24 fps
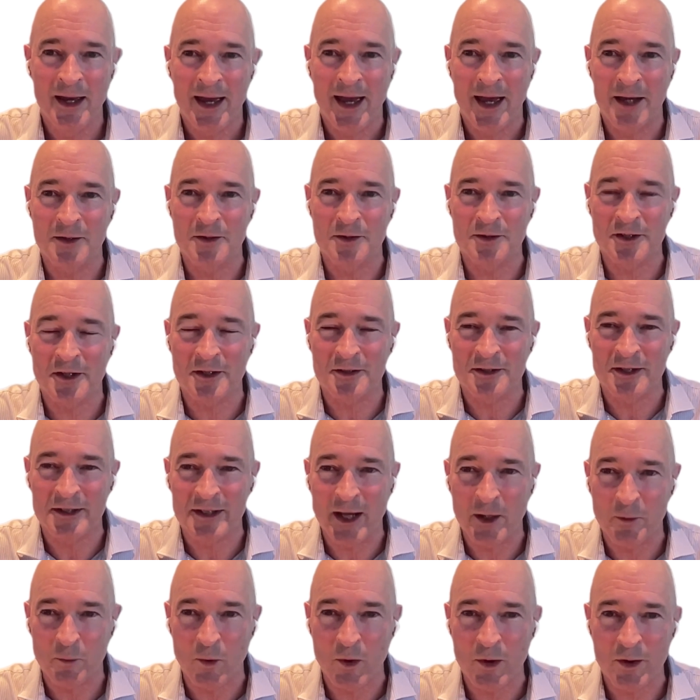and also to
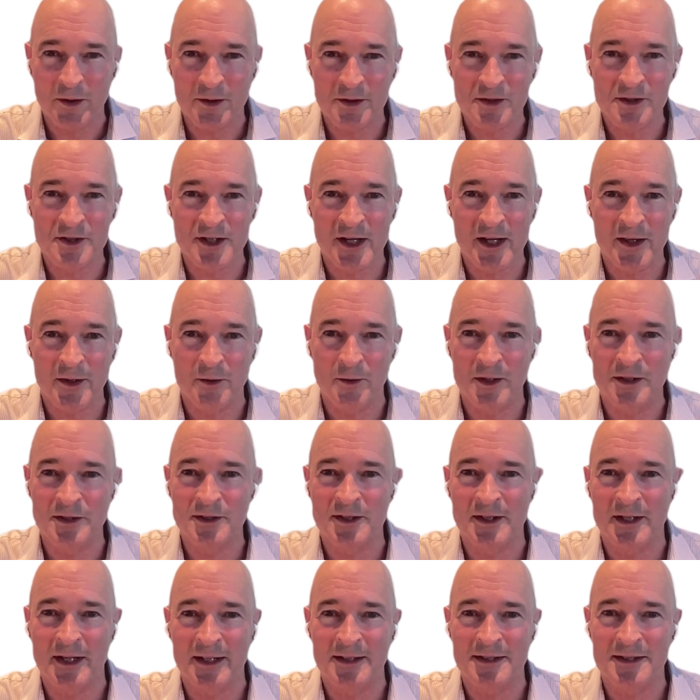network, share their
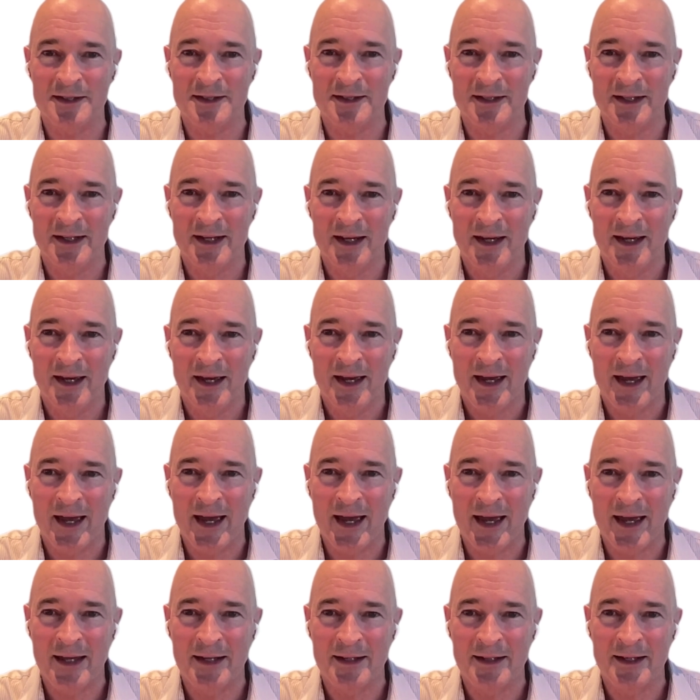insights,
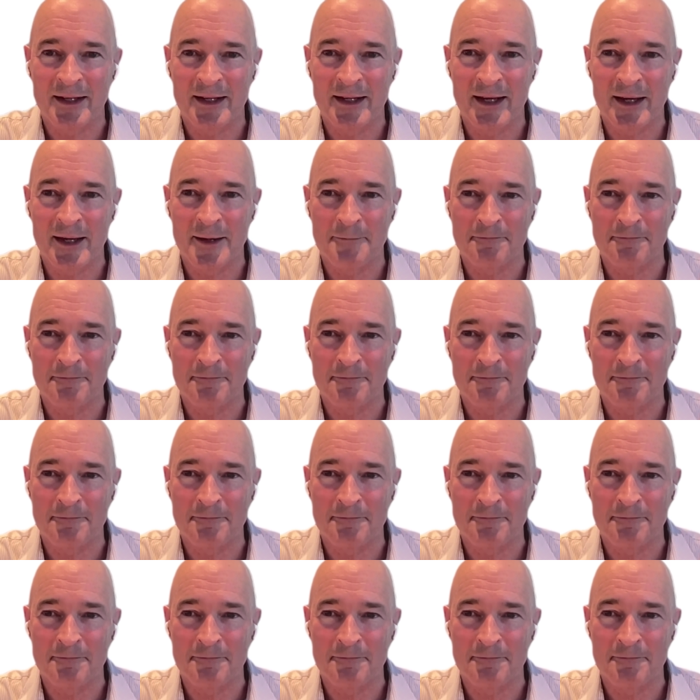and